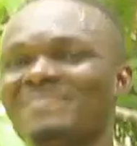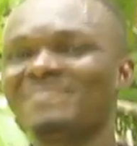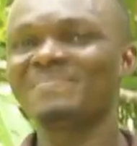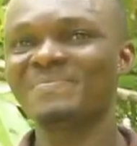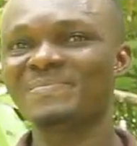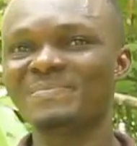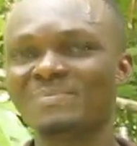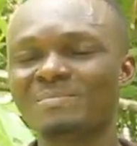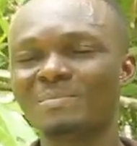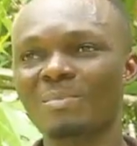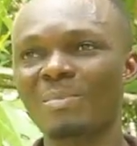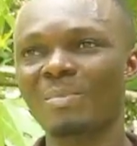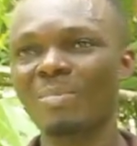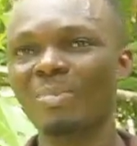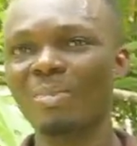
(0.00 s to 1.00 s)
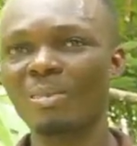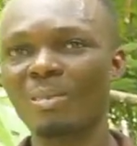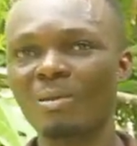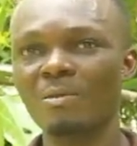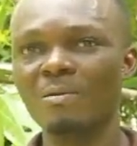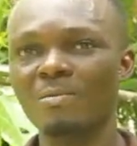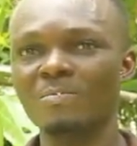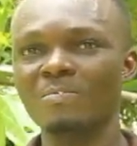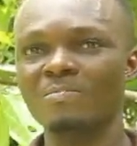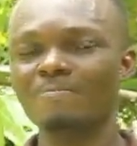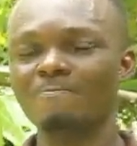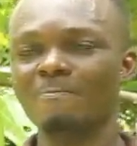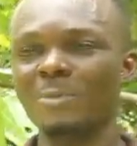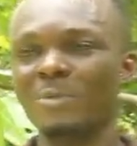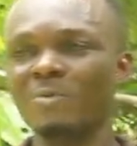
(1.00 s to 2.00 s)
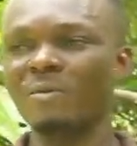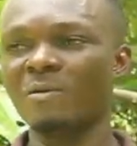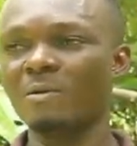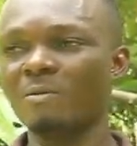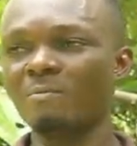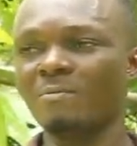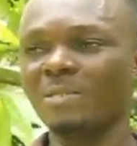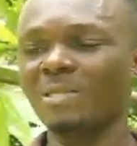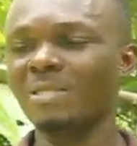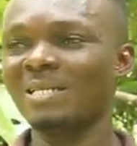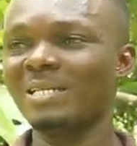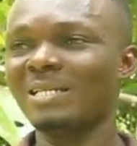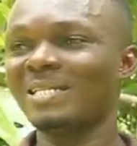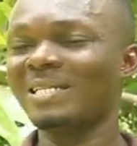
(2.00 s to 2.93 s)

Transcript: today is an indication that it's absolutely not true.